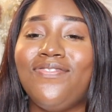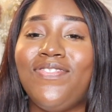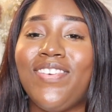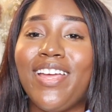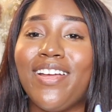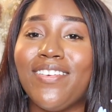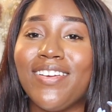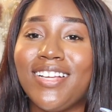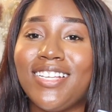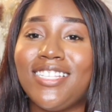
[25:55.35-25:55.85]

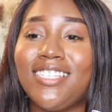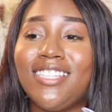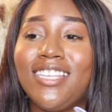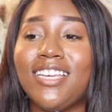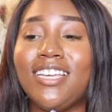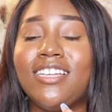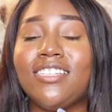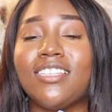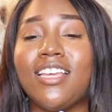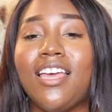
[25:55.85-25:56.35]
various
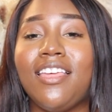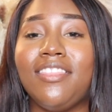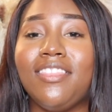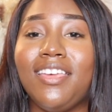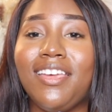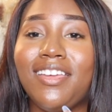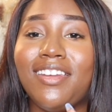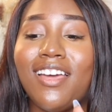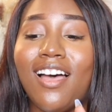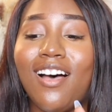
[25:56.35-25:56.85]
things, and
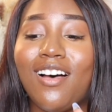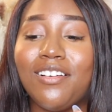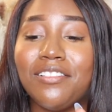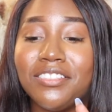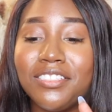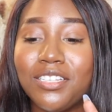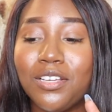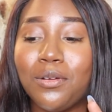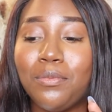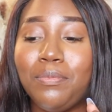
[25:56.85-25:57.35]
then
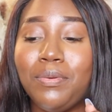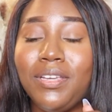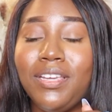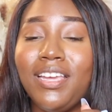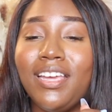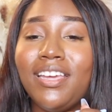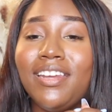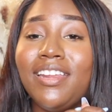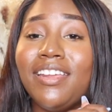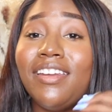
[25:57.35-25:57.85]
also
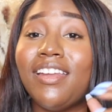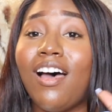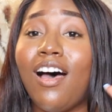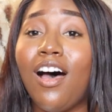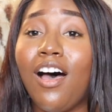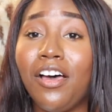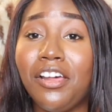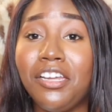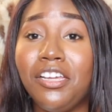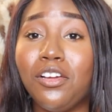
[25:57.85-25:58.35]
be in an
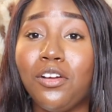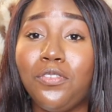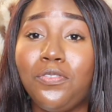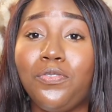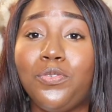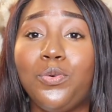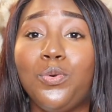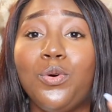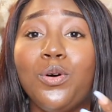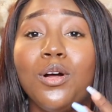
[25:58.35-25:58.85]
audio
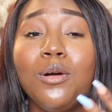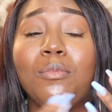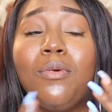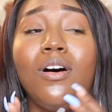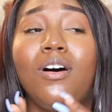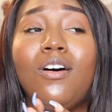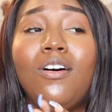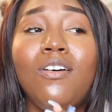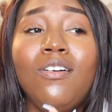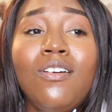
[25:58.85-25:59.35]
form
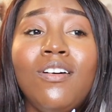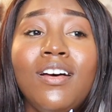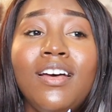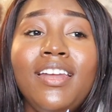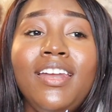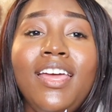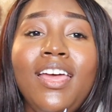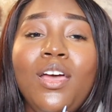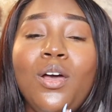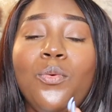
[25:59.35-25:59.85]

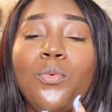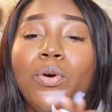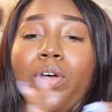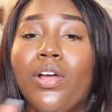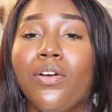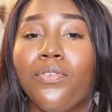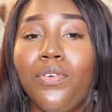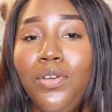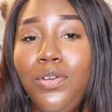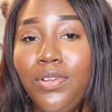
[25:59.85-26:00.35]
on
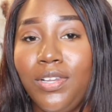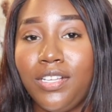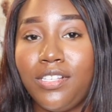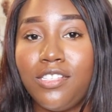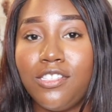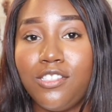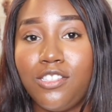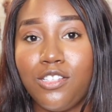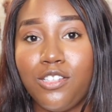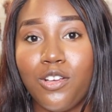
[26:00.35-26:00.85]
wherever you
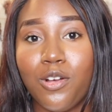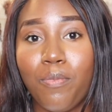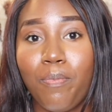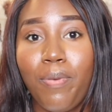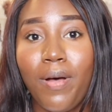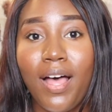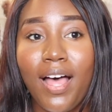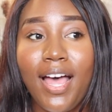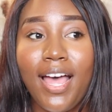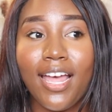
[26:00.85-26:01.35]
listen to your
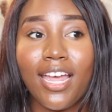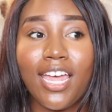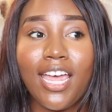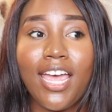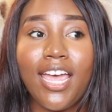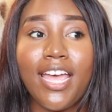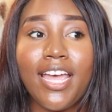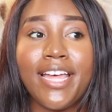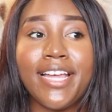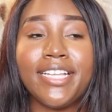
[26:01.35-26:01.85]

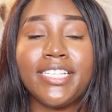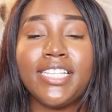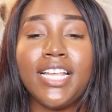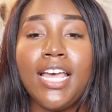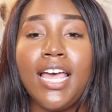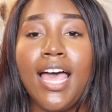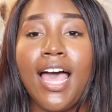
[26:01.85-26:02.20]
podcast.